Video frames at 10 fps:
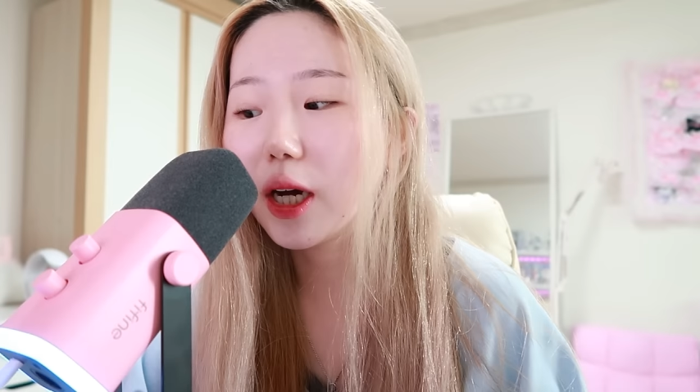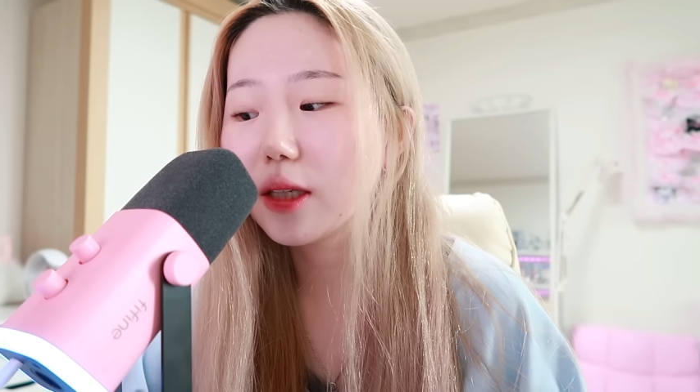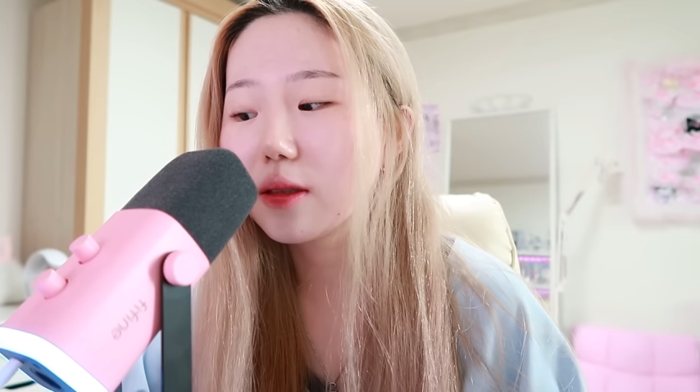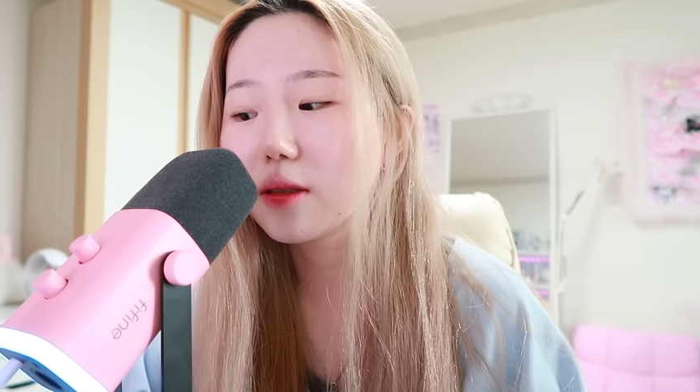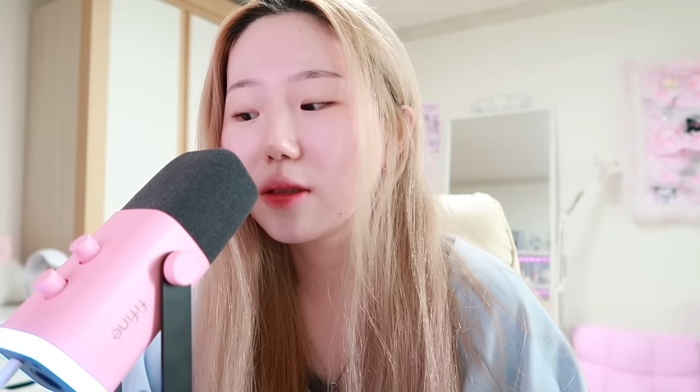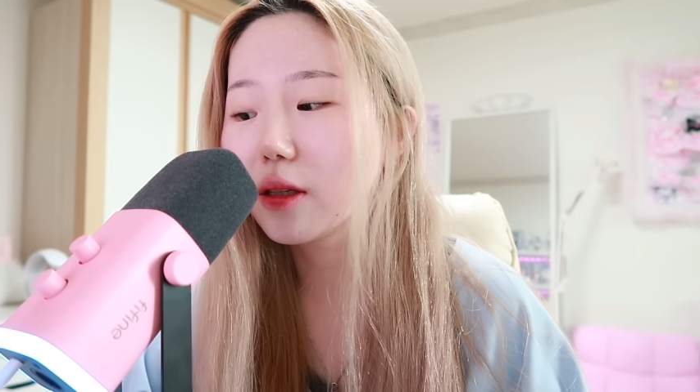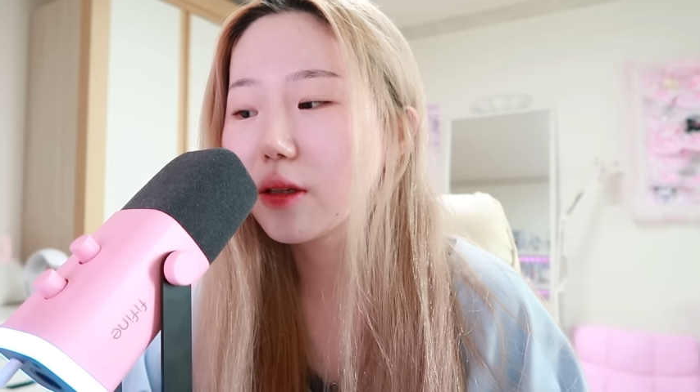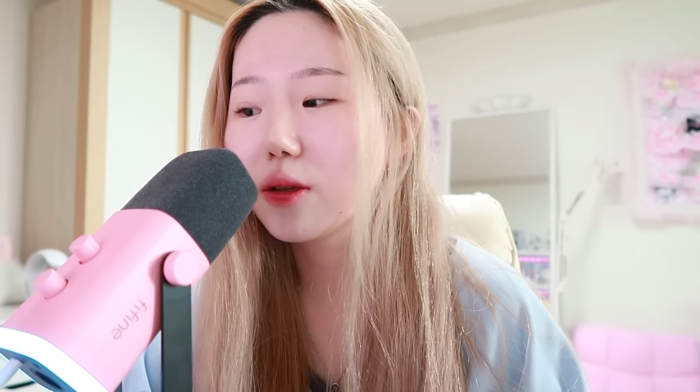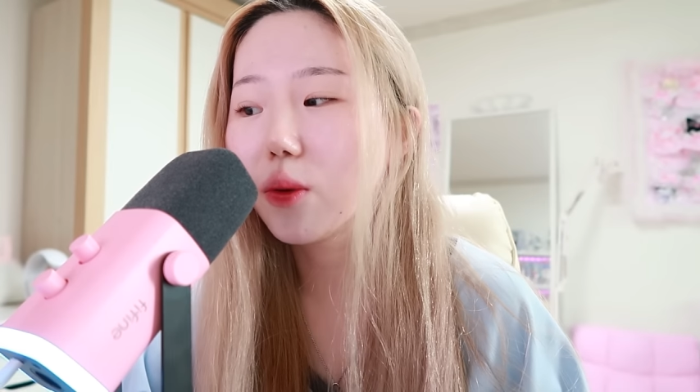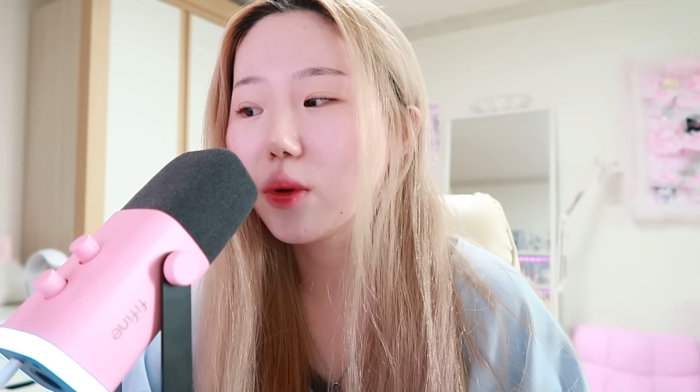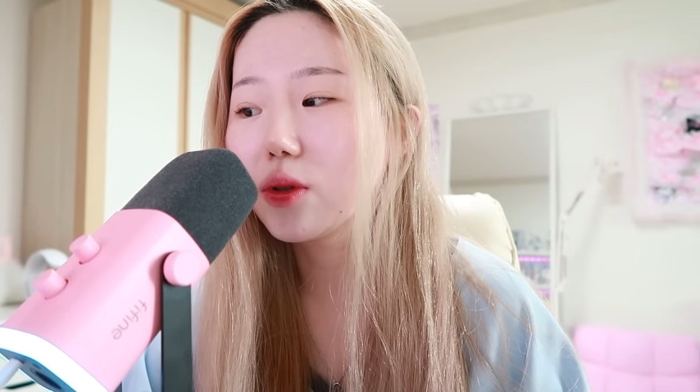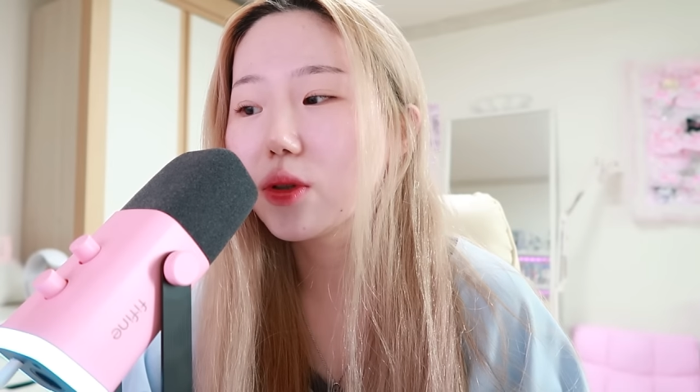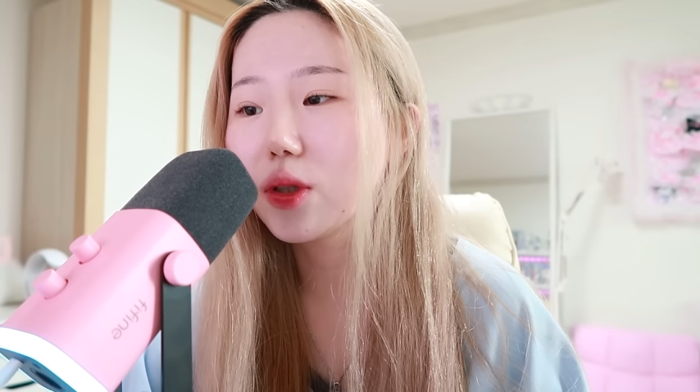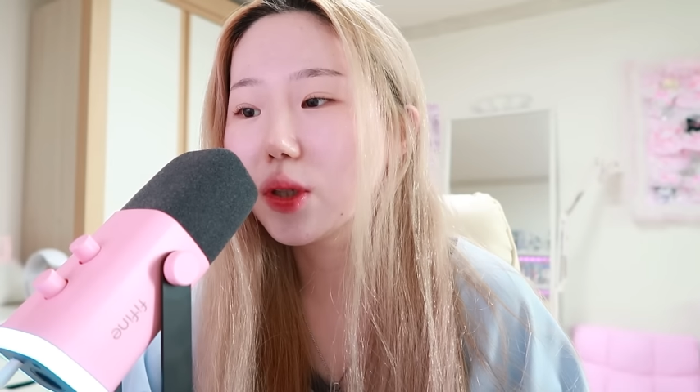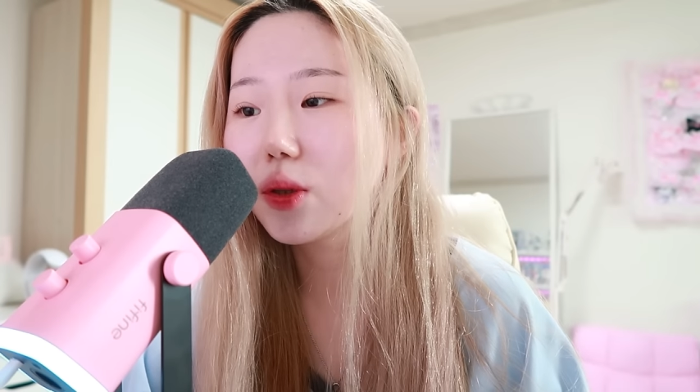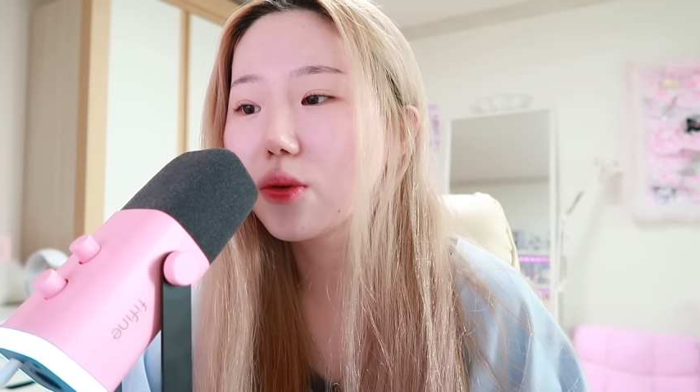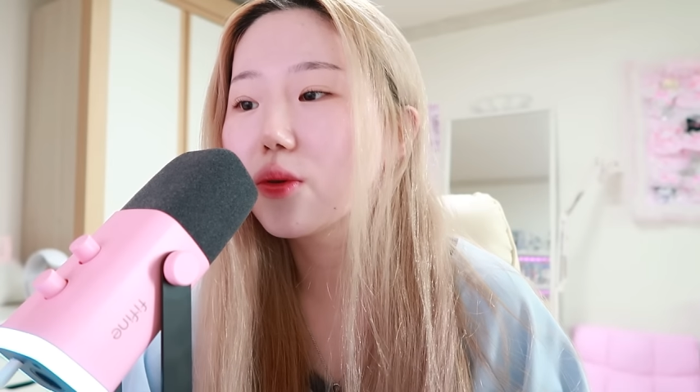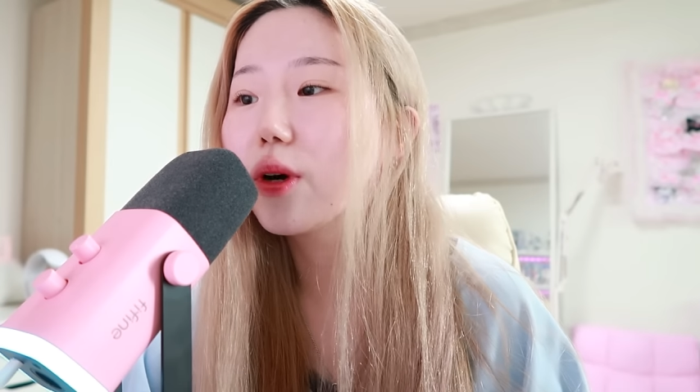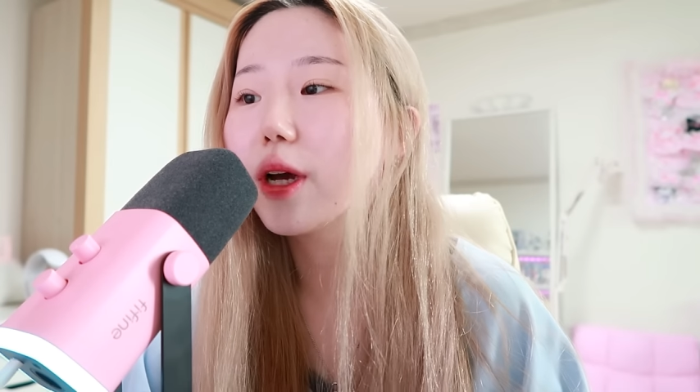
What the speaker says: I just didn't know what to do,